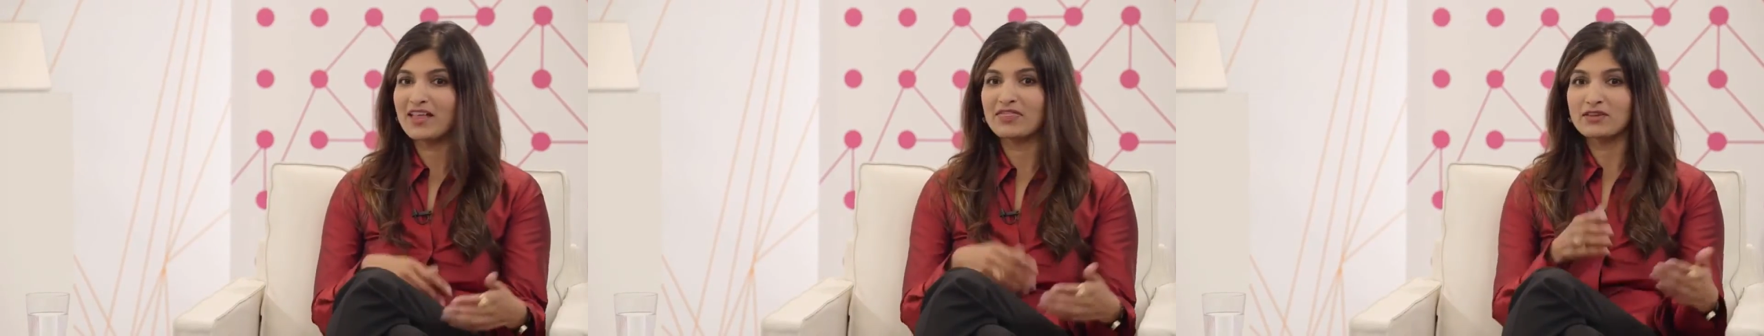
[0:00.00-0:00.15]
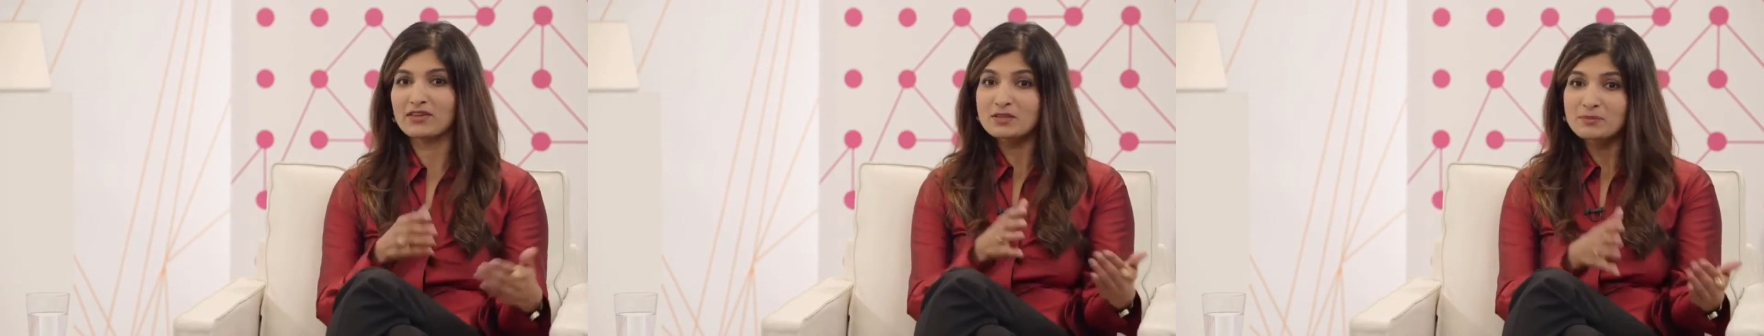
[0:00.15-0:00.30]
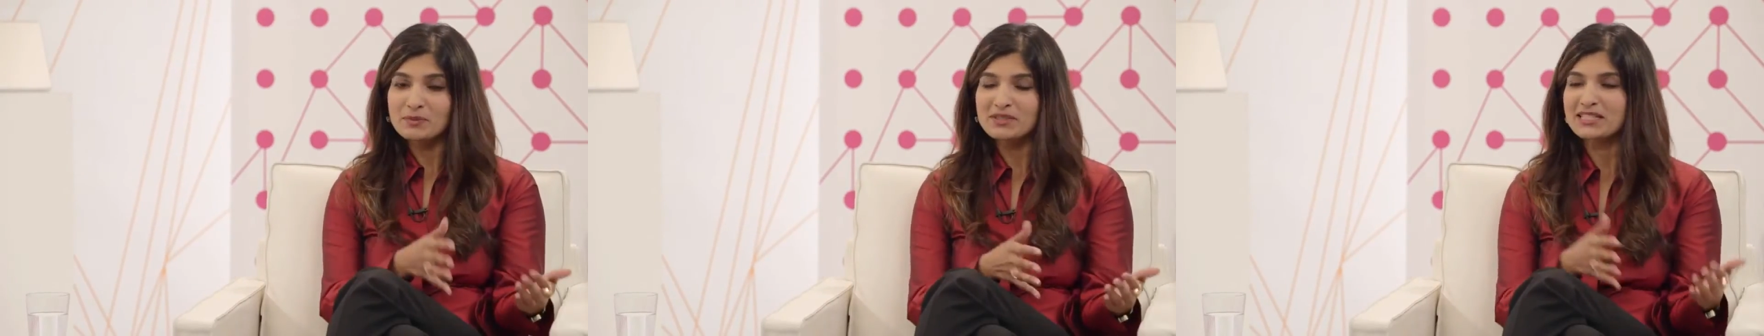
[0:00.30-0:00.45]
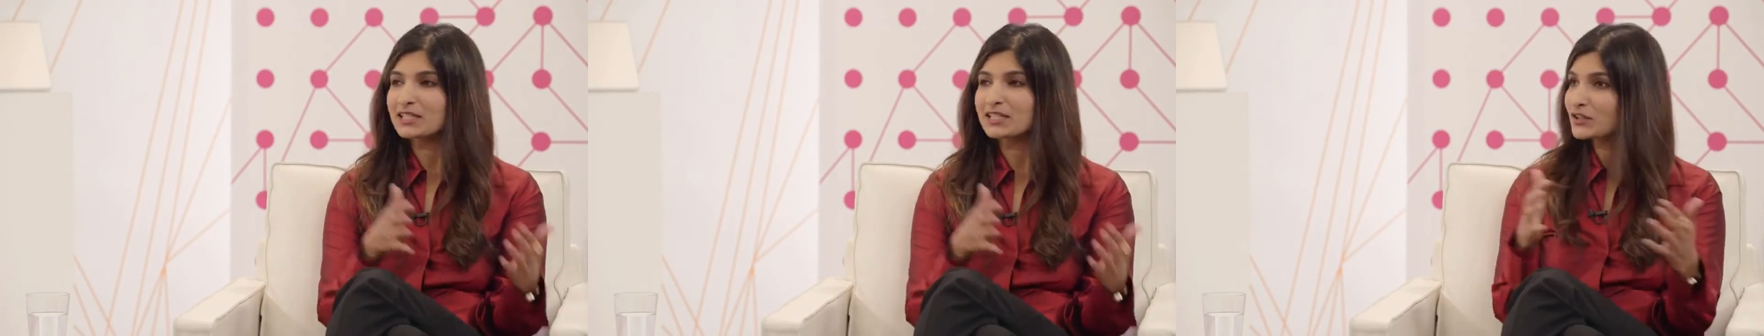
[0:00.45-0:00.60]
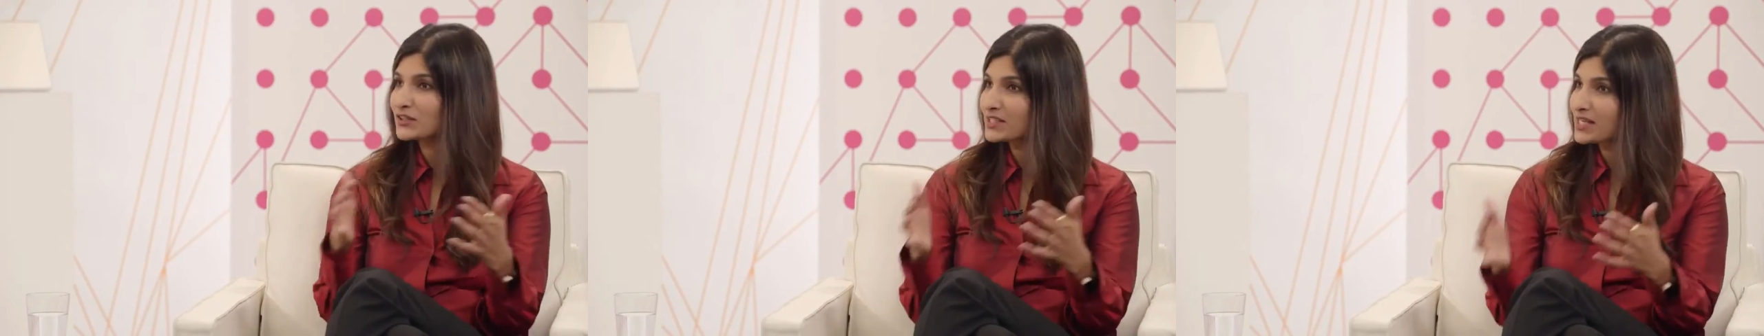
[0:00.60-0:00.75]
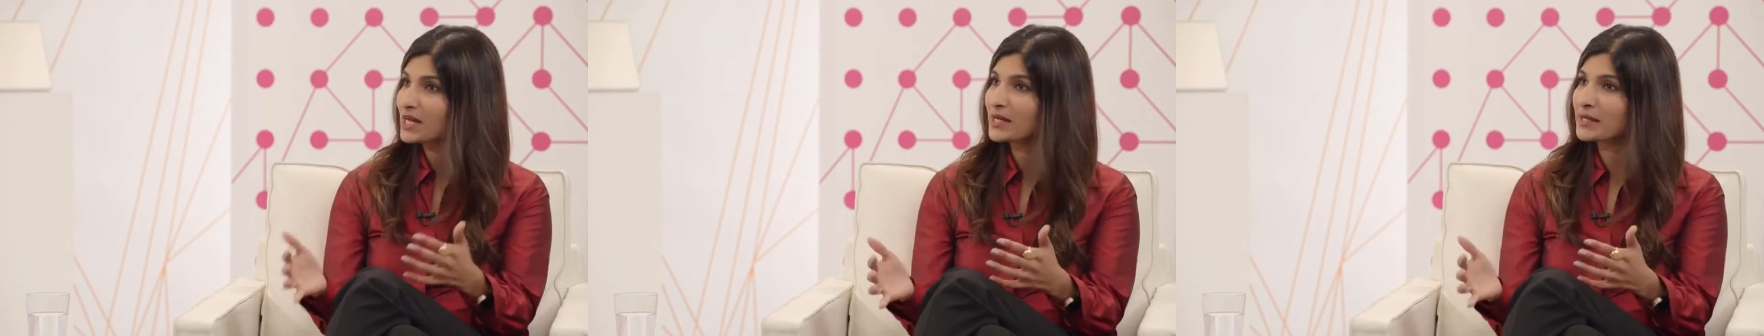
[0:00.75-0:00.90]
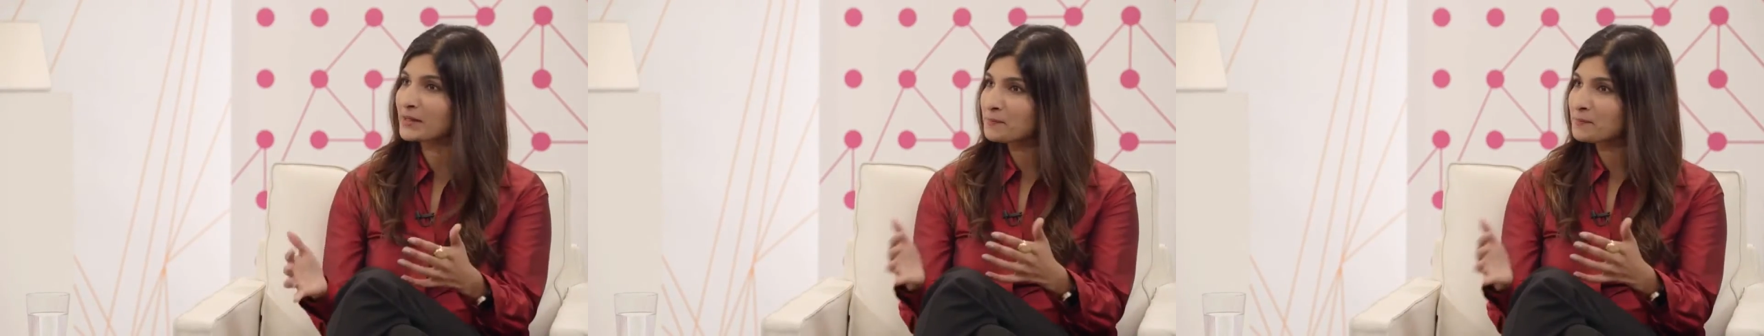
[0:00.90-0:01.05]
at this particular
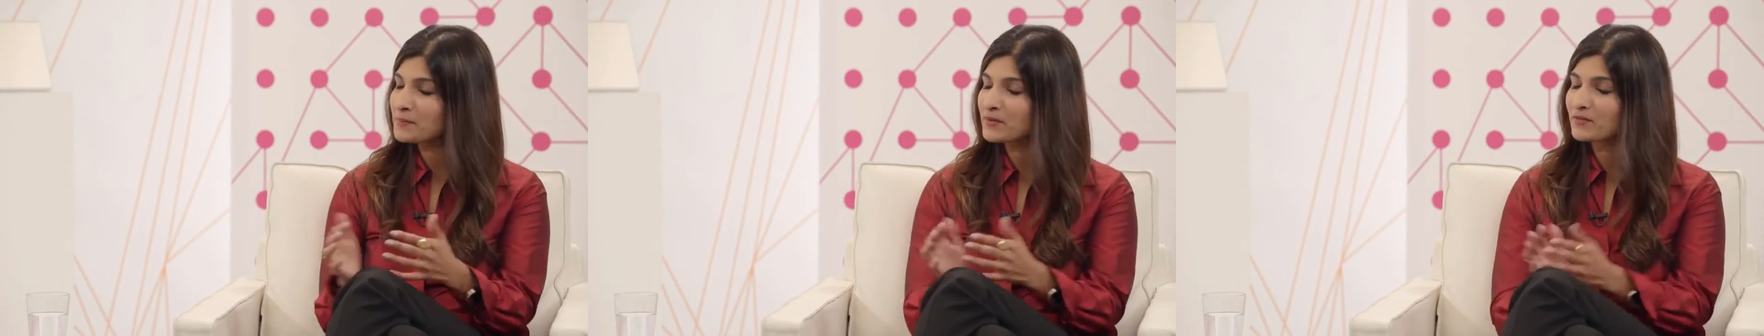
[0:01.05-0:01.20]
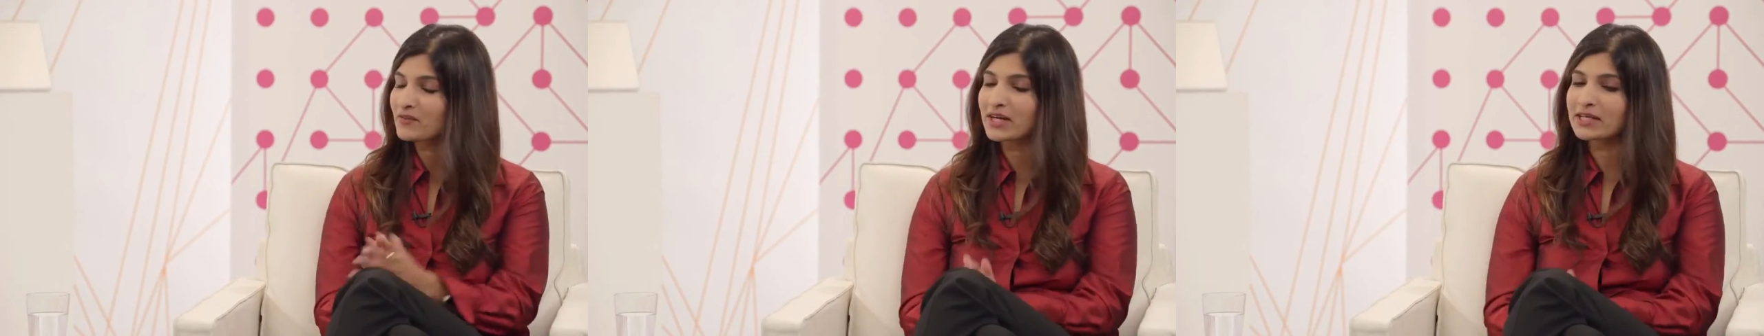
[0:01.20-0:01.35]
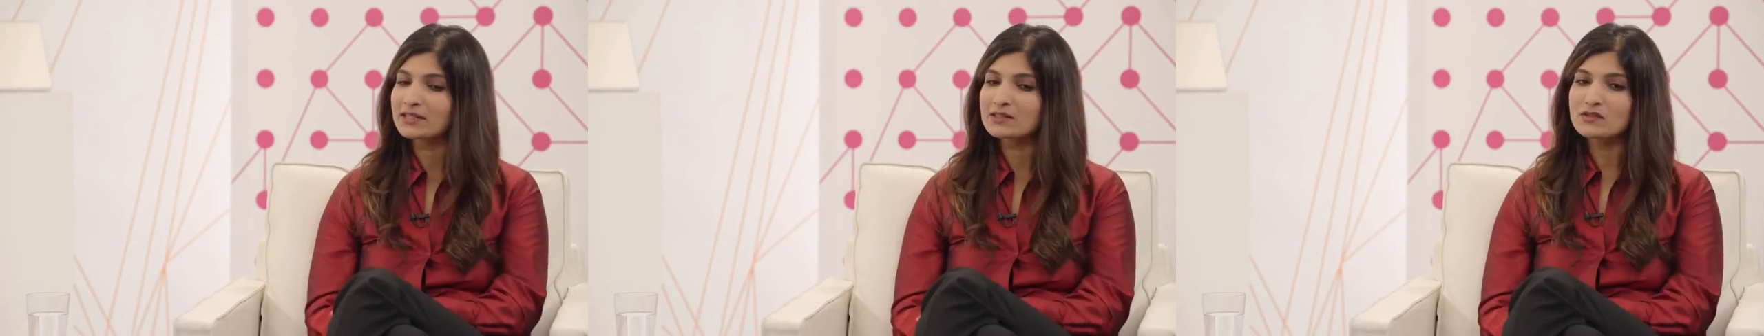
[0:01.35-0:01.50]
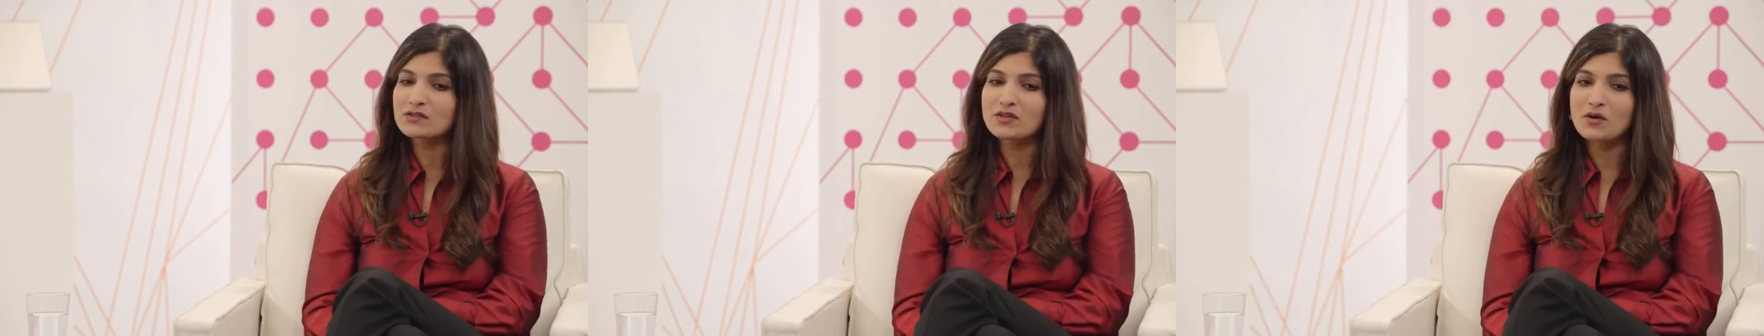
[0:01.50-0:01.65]
time, right?